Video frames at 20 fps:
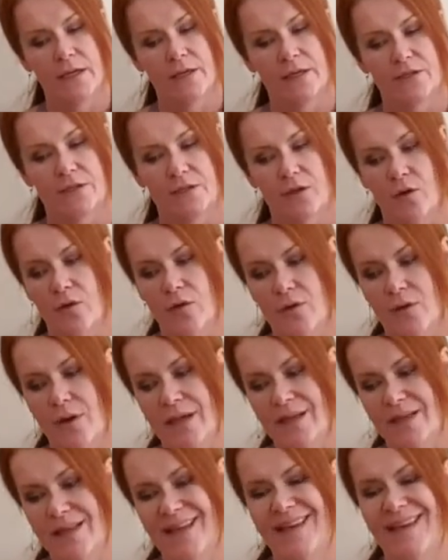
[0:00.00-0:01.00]
So
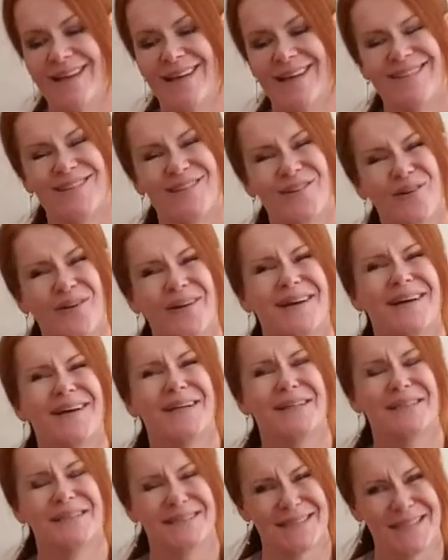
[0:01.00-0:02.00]
again, not
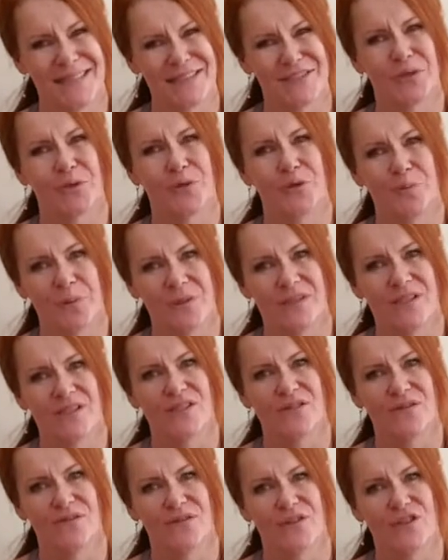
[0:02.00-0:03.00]
such a good
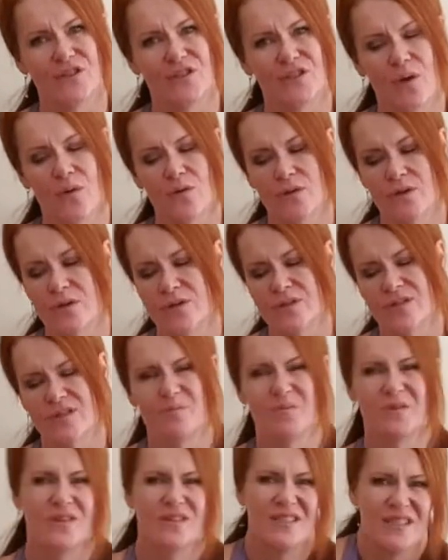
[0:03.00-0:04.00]
position for the shoulders
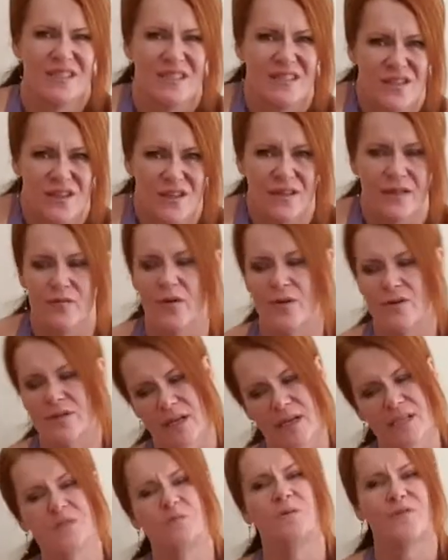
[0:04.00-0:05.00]
because it internally
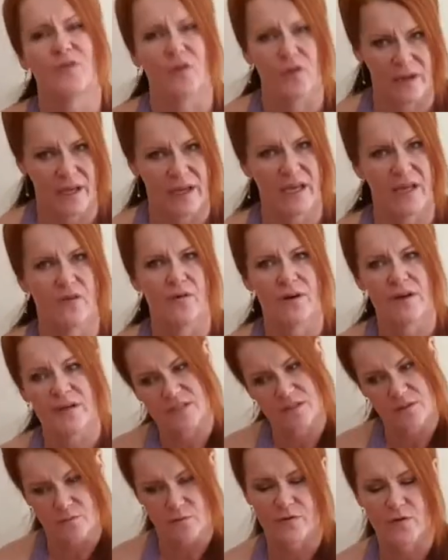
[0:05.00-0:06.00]
rotates. We've got a
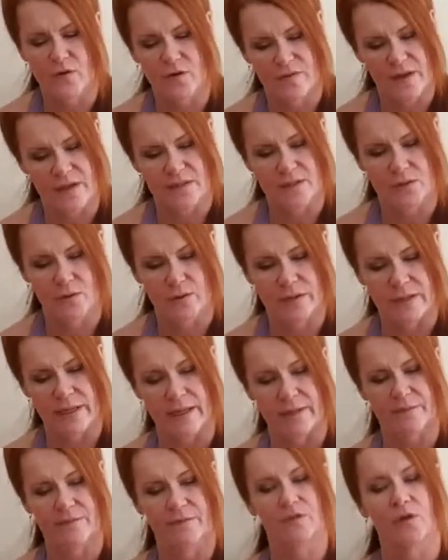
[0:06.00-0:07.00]
headrest, we've got that sorted
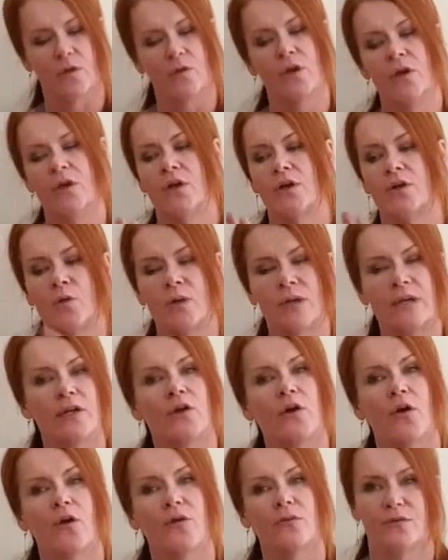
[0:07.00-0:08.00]
out. So quickly
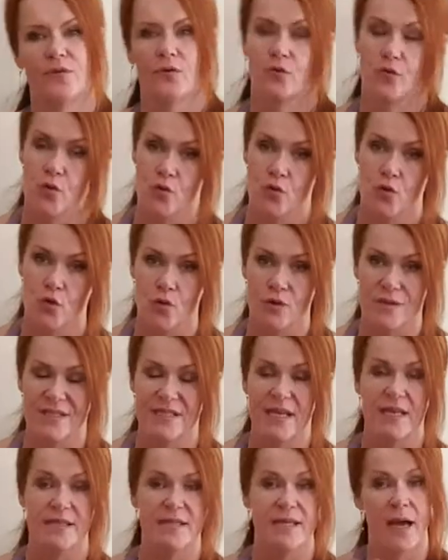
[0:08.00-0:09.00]
go through your
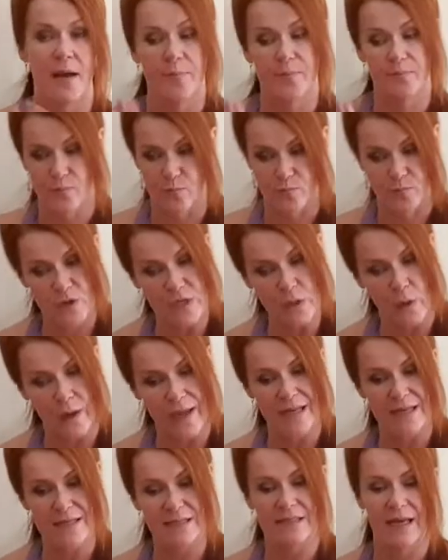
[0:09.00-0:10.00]
setup, where your
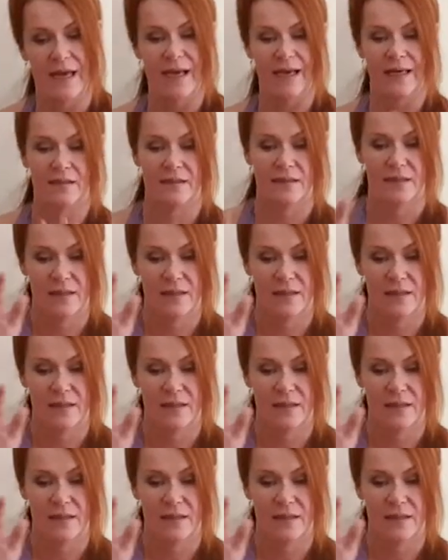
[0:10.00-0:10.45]
head's at.